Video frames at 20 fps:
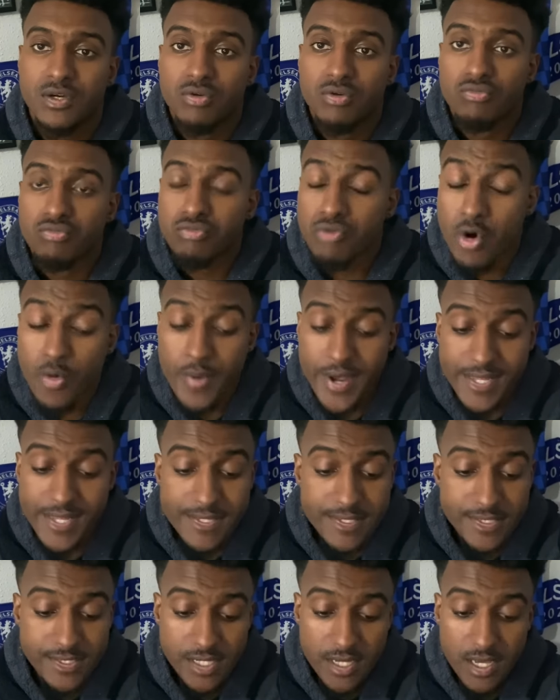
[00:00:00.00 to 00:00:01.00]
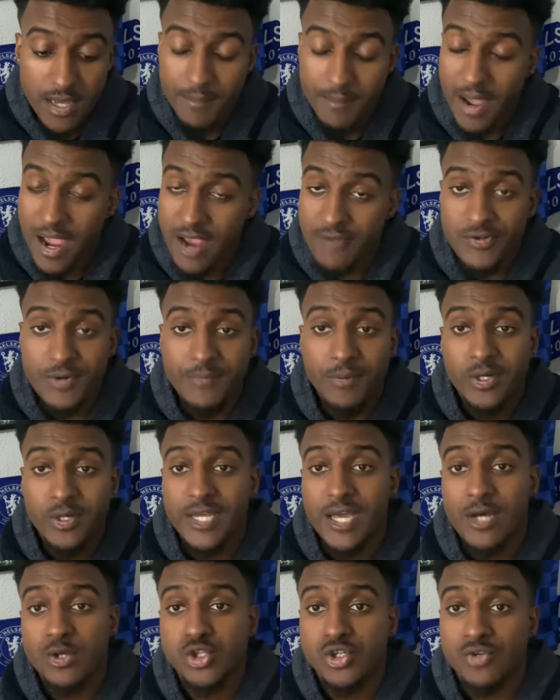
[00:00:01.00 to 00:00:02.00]
Ruined by everybody
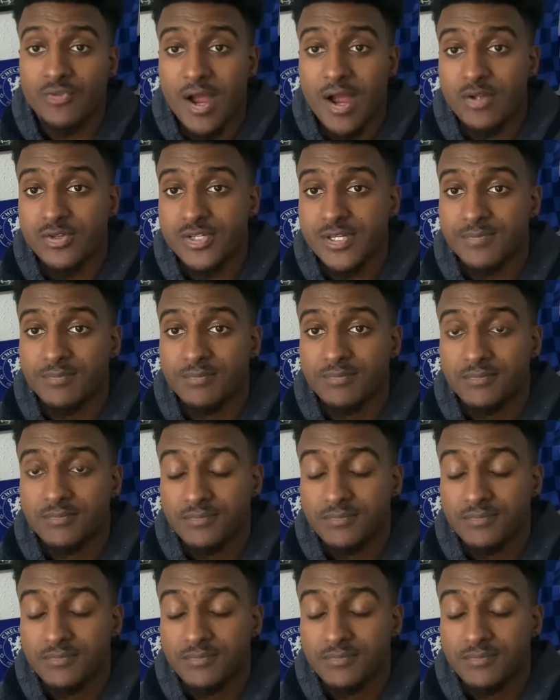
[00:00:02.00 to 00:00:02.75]
else around him.